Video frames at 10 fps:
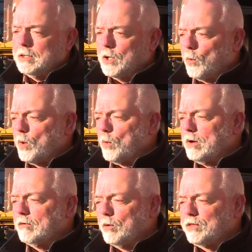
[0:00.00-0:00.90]
You know, we're one
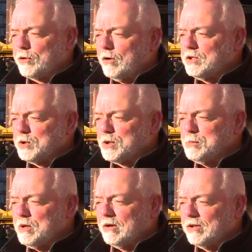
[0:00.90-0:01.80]
of only 32
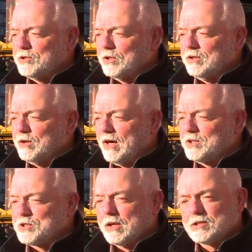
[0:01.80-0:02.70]
communities in the
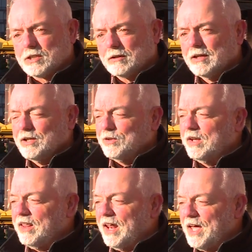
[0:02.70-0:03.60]
United States that,
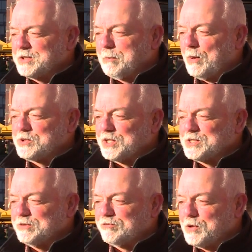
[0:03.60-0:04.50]
that, has a
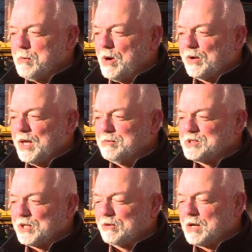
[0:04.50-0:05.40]
postseason football game.
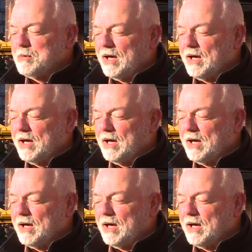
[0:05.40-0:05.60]
And so come